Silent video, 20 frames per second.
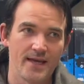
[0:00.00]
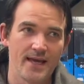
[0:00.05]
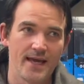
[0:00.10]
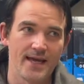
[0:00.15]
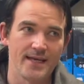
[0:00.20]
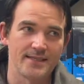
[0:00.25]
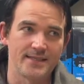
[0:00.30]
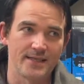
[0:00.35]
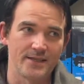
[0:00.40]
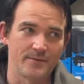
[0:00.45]

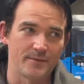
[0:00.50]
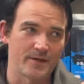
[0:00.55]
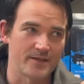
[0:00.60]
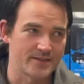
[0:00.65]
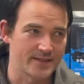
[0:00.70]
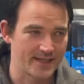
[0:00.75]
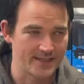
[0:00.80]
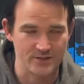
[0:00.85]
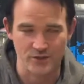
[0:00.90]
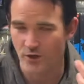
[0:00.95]
it's either because
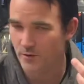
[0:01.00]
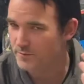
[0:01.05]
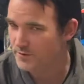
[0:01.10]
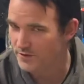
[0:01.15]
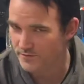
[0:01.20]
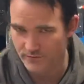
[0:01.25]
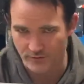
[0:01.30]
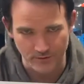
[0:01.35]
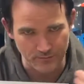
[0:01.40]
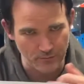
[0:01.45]
it gets
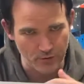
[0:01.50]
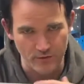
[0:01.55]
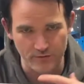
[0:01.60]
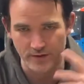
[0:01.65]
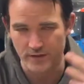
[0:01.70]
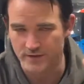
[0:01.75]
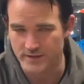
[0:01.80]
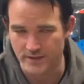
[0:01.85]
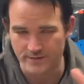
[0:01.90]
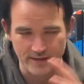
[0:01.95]
optioned for a movie or
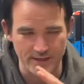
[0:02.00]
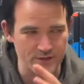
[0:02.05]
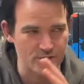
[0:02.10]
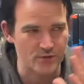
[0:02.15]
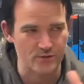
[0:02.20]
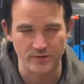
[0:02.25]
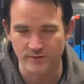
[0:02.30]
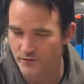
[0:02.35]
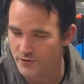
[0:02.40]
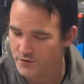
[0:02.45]
a TV show
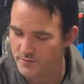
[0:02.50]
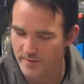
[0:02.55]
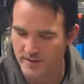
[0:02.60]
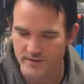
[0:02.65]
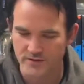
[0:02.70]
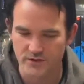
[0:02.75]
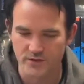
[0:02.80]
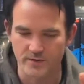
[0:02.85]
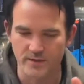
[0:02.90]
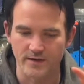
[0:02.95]
or first
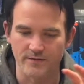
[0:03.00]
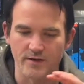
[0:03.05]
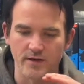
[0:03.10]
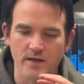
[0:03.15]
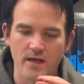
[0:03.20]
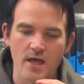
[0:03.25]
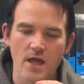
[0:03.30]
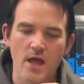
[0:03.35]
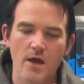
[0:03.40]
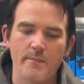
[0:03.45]
appearance or whatever,
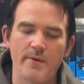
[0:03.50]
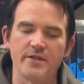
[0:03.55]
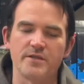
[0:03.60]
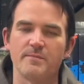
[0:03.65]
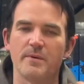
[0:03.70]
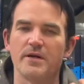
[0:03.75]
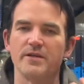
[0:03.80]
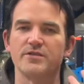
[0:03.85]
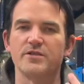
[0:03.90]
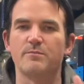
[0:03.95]
but it's
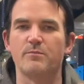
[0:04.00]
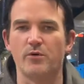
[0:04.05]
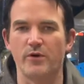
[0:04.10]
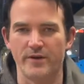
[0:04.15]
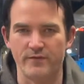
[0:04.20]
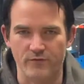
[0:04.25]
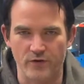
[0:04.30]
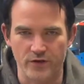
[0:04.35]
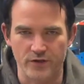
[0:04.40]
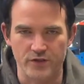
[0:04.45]
because the
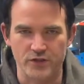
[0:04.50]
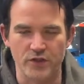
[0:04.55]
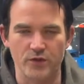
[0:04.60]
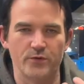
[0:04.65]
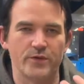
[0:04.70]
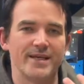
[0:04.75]
print run is low.